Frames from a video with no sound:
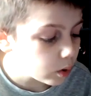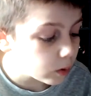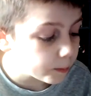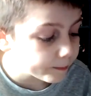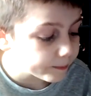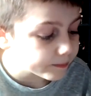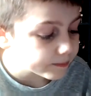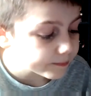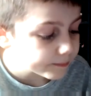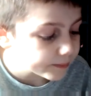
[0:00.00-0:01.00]
whole
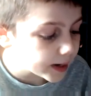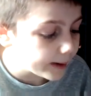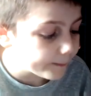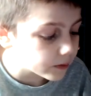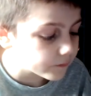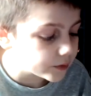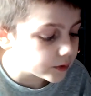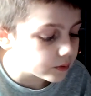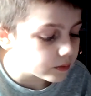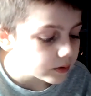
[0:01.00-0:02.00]

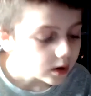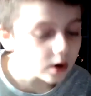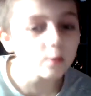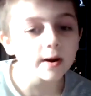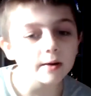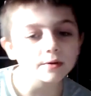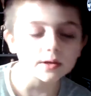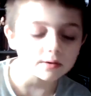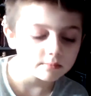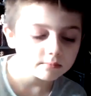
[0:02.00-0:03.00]
pay-per-view around
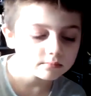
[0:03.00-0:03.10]
it?